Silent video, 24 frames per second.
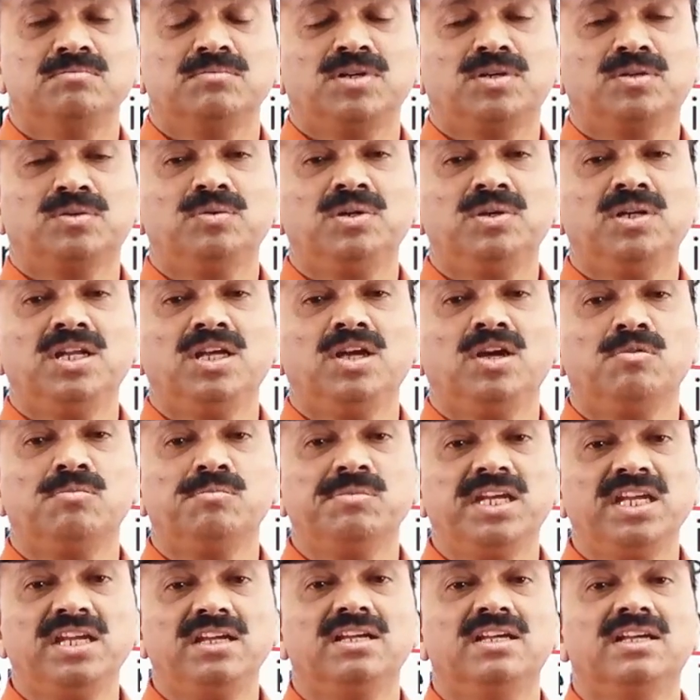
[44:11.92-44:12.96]
But only how
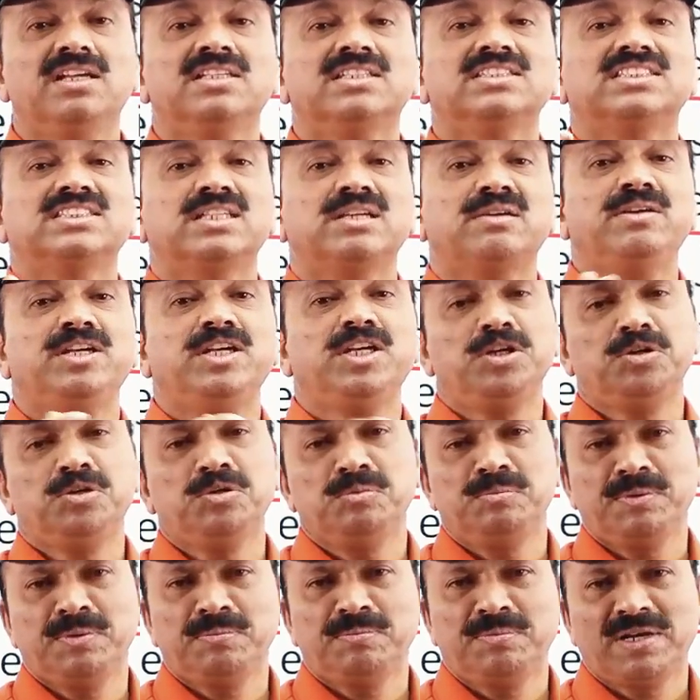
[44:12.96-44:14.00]
many? 72
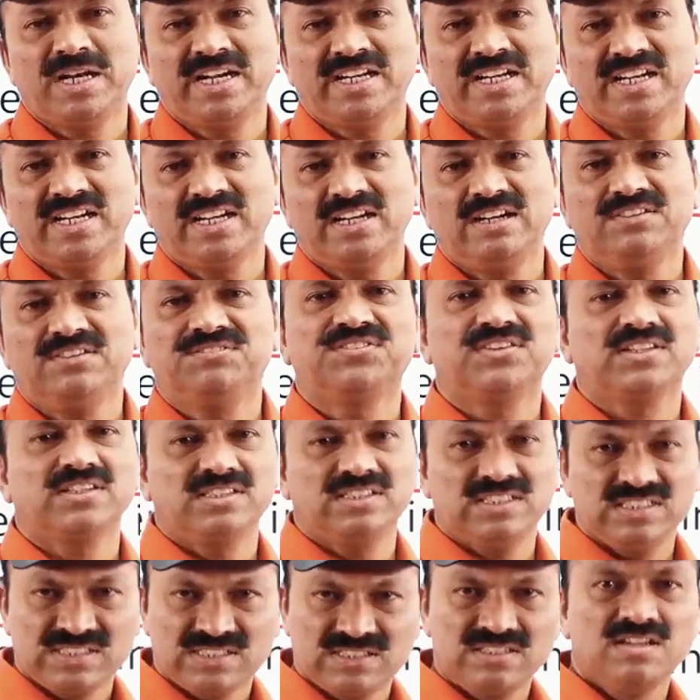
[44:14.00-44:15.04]
people attended for
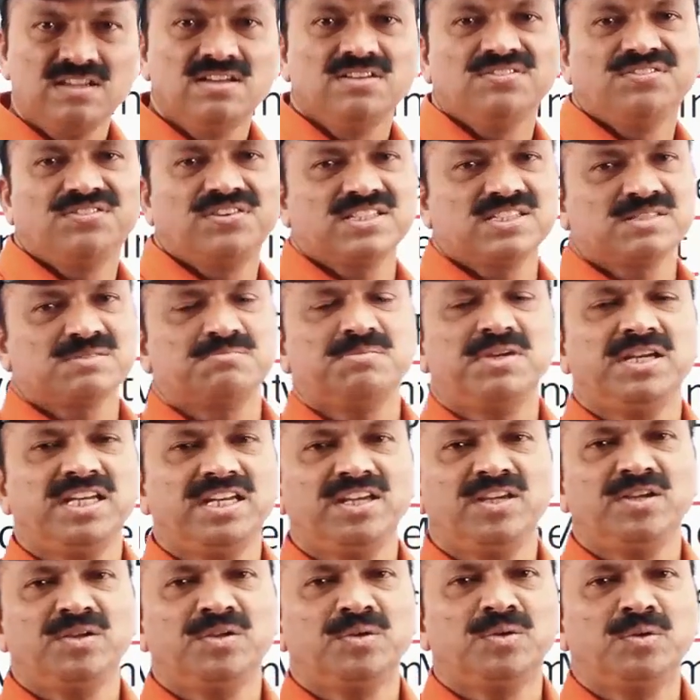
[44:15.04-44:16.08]
this first
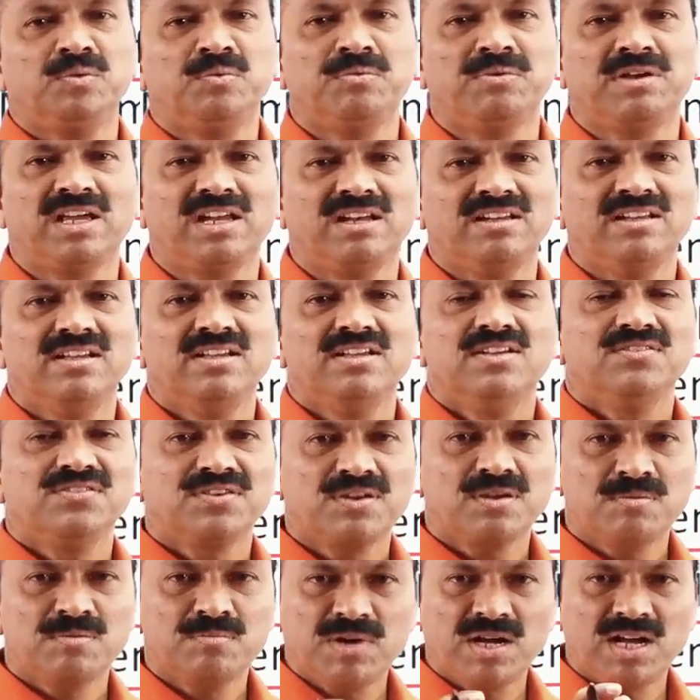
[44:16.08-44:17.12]
meeting, you know well.
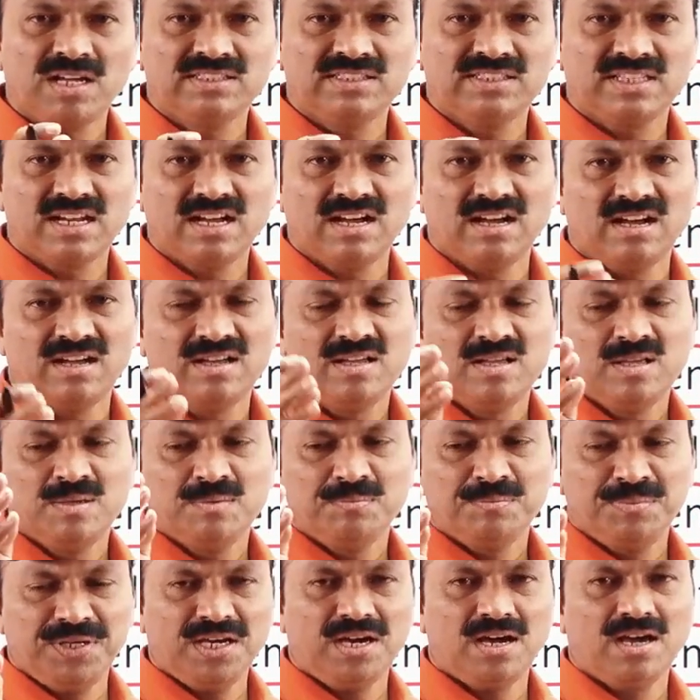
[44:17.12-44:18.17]
From Andhra,
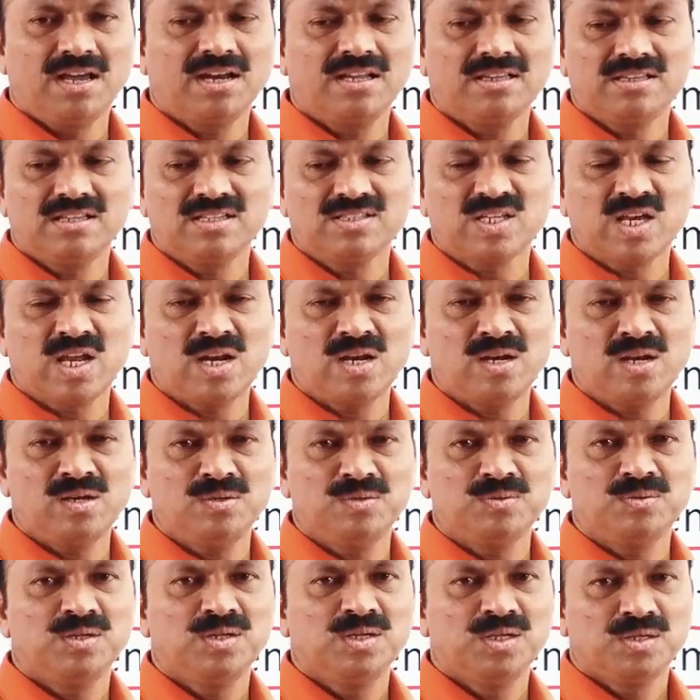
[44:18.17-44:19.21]
P.
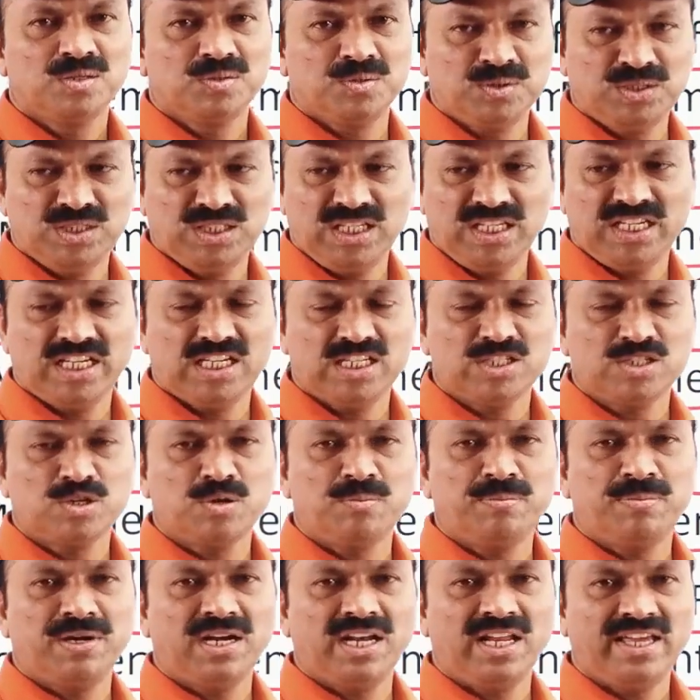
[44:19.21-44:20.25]
Anandacharyalu, Gutti
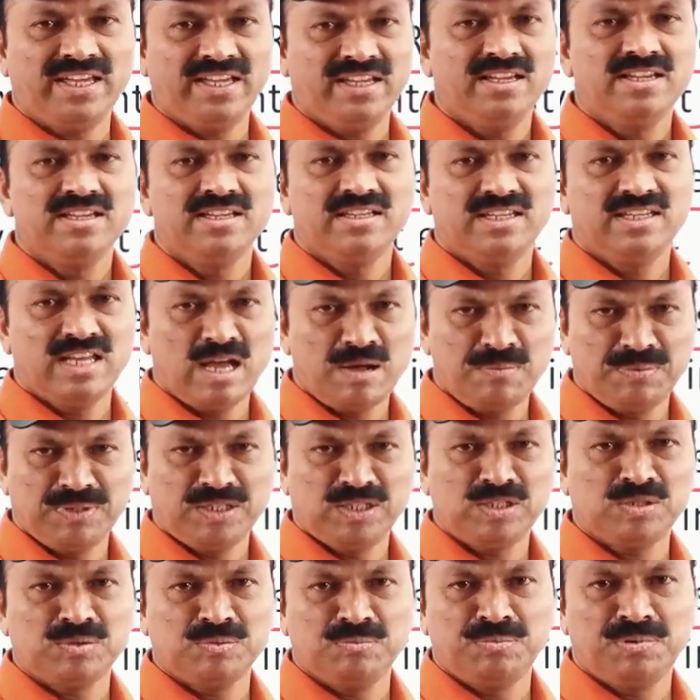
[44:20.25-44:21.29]
Keshav Pillai,
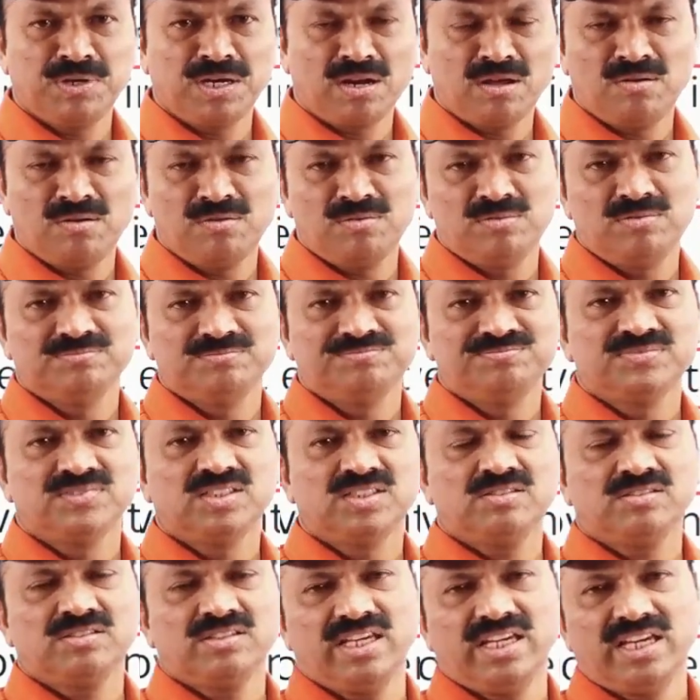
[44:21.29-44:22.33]
Nyapati Subbarao,
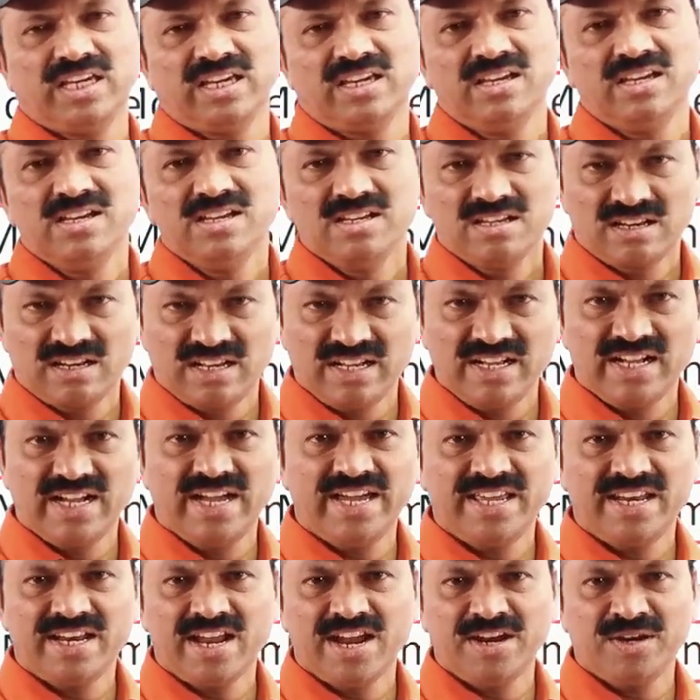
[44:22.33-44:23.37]
okay,
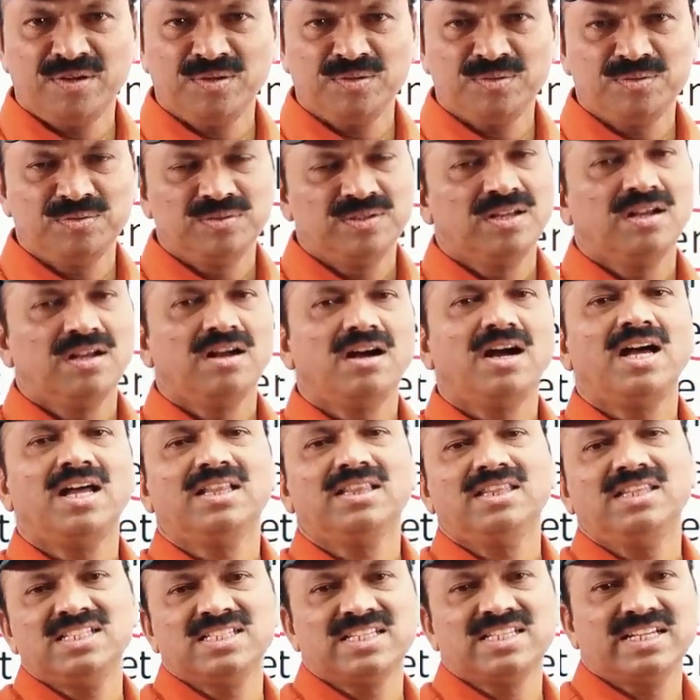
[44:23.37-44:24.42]
Rangaya Naidu, all
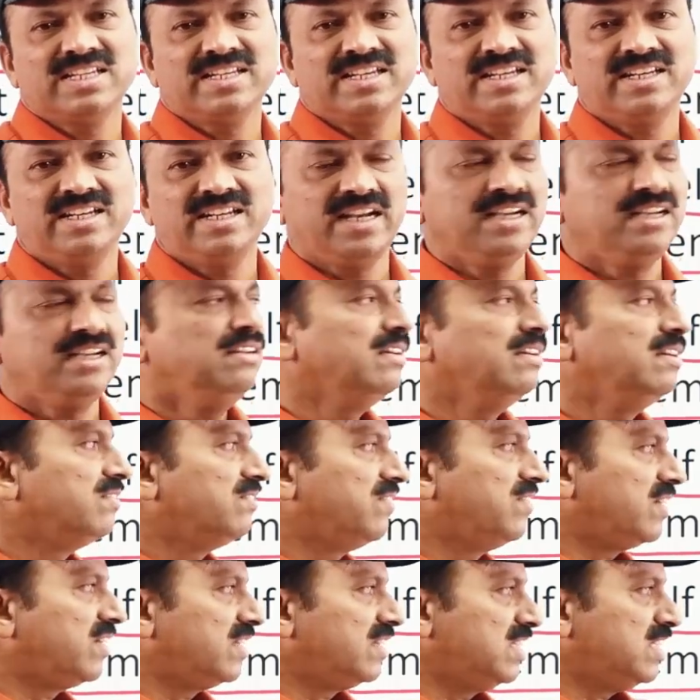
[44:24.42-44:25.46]
these attended
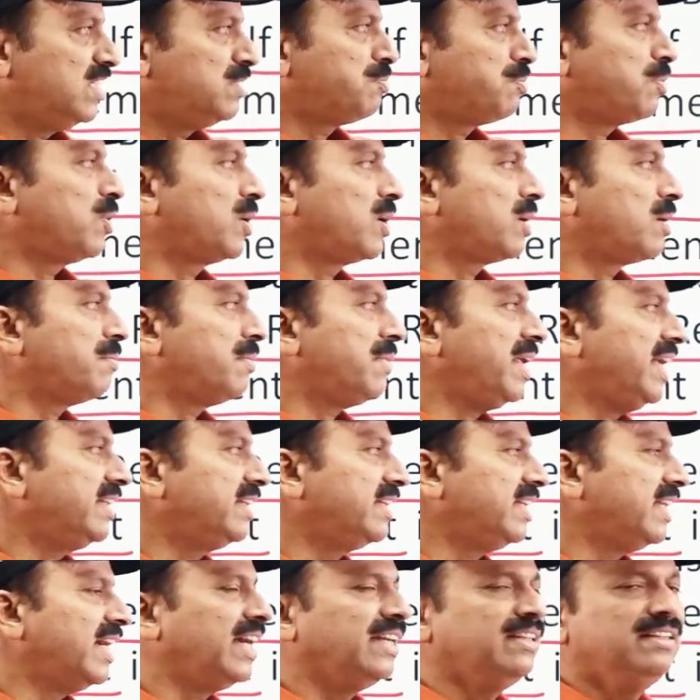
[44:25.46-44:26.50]
for this program. Like
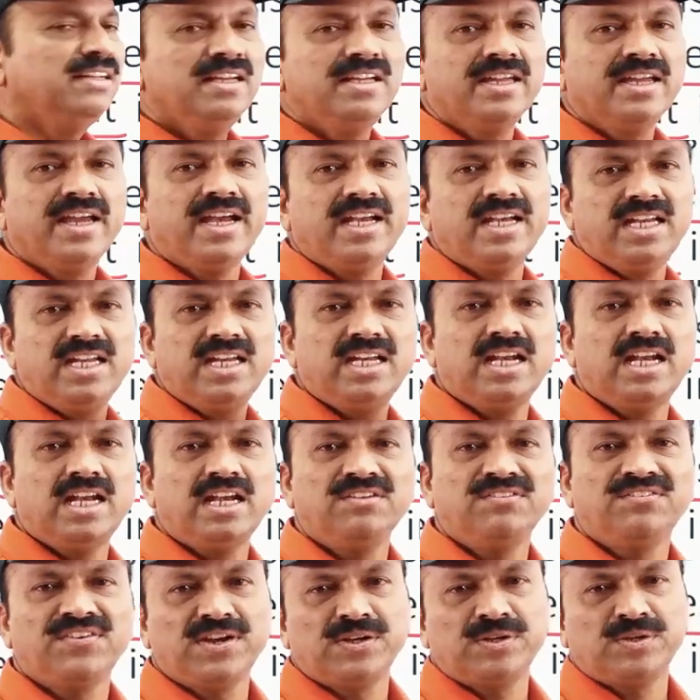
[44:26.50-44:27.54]
that,
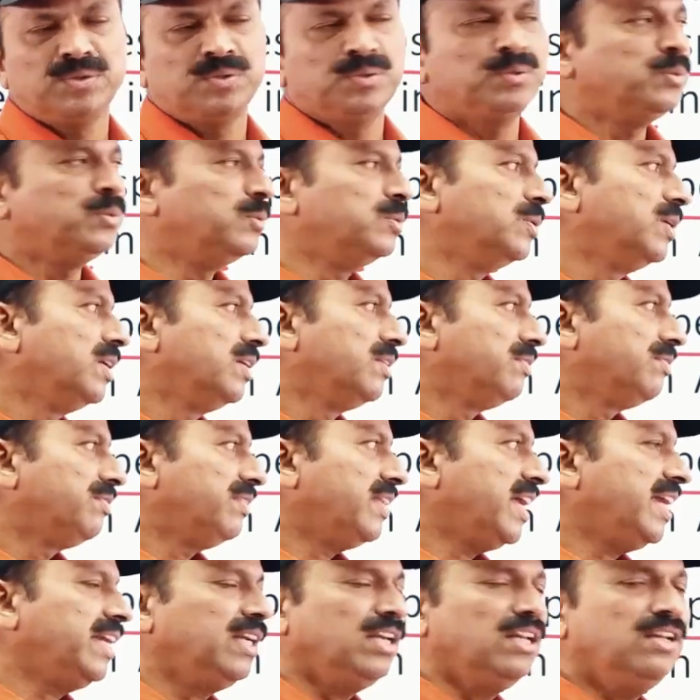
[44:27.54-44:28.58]
1885 to
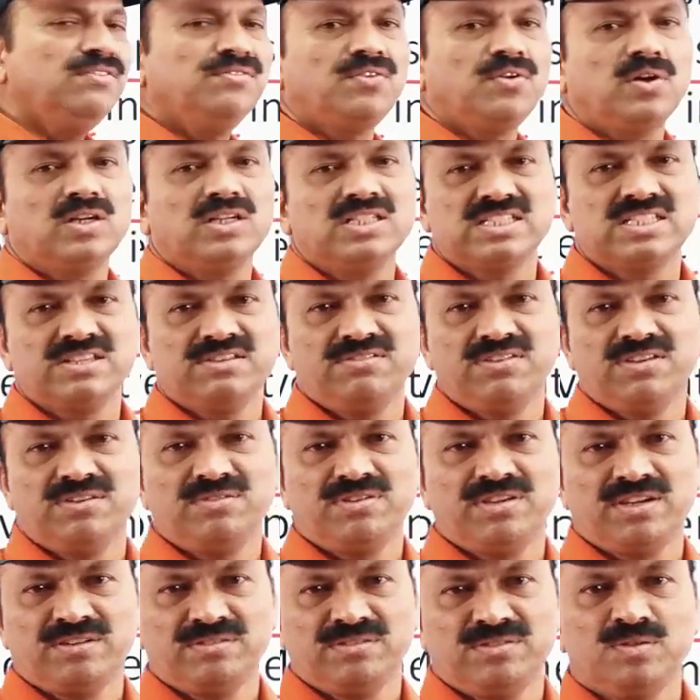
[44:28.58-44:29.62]
1947 we
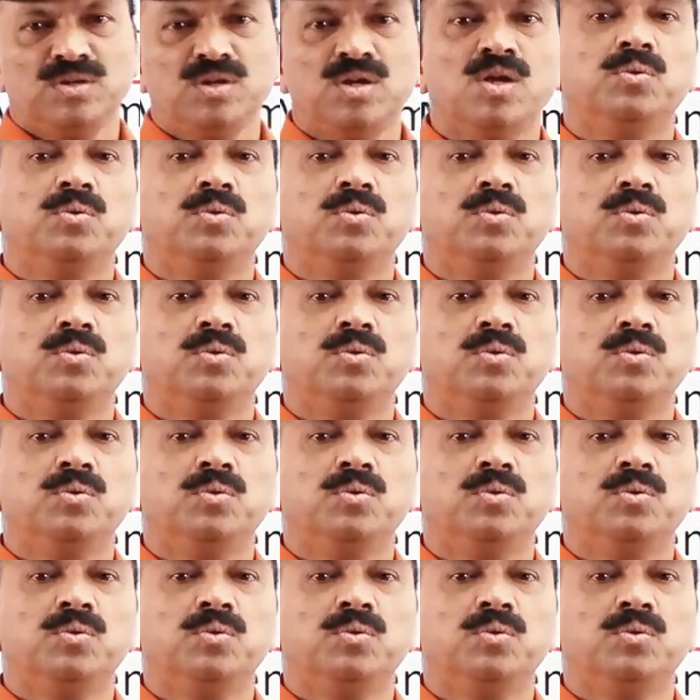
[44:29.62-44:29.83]
have to.